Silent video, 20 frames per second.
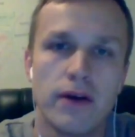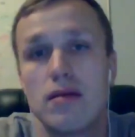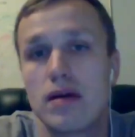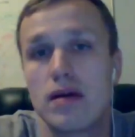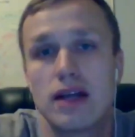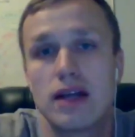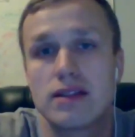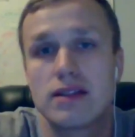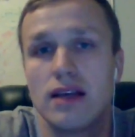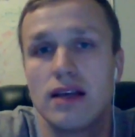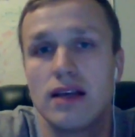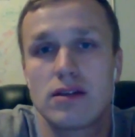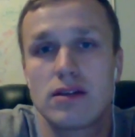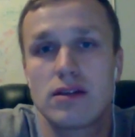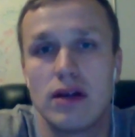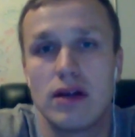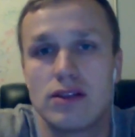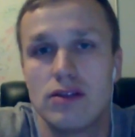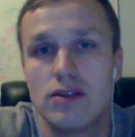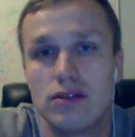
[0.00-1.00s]
because
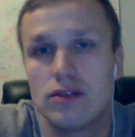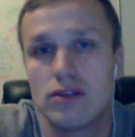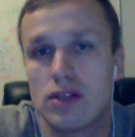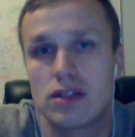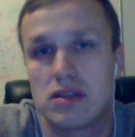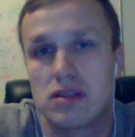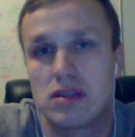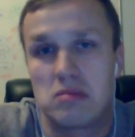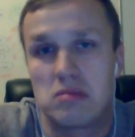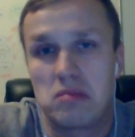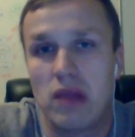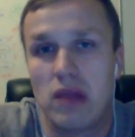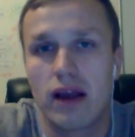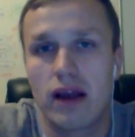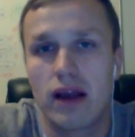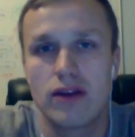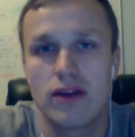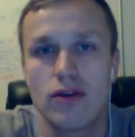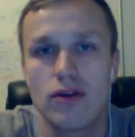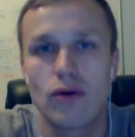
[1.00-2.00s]
otherwise you just
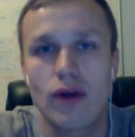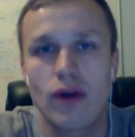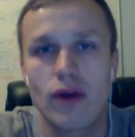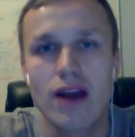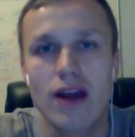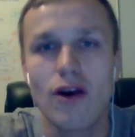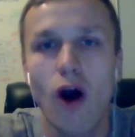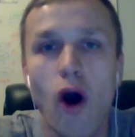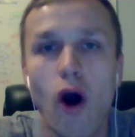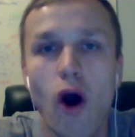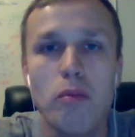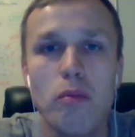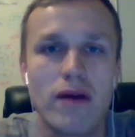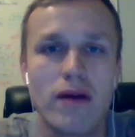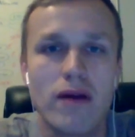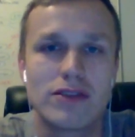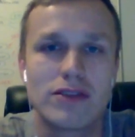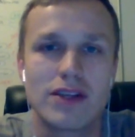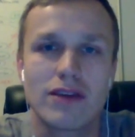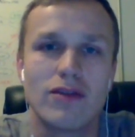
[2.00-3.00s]
like you can hope
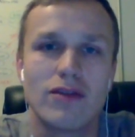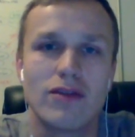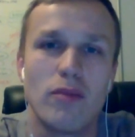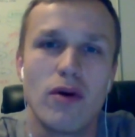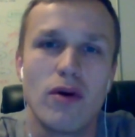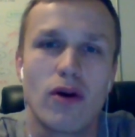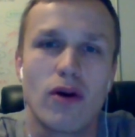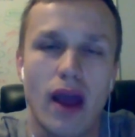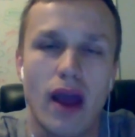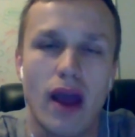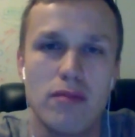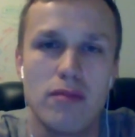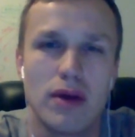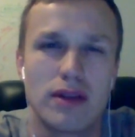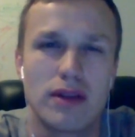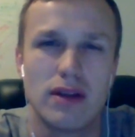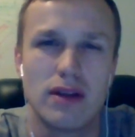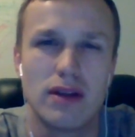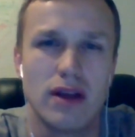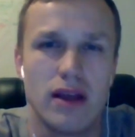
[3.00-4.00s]
everything will be okay,
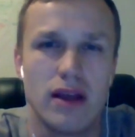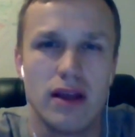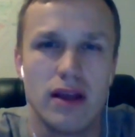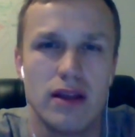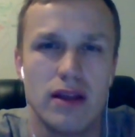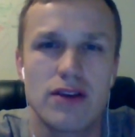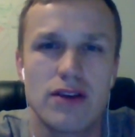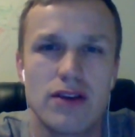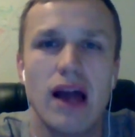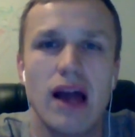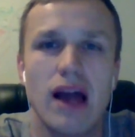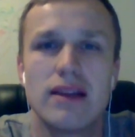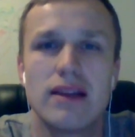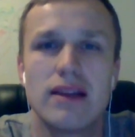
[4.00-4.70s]
but in reality,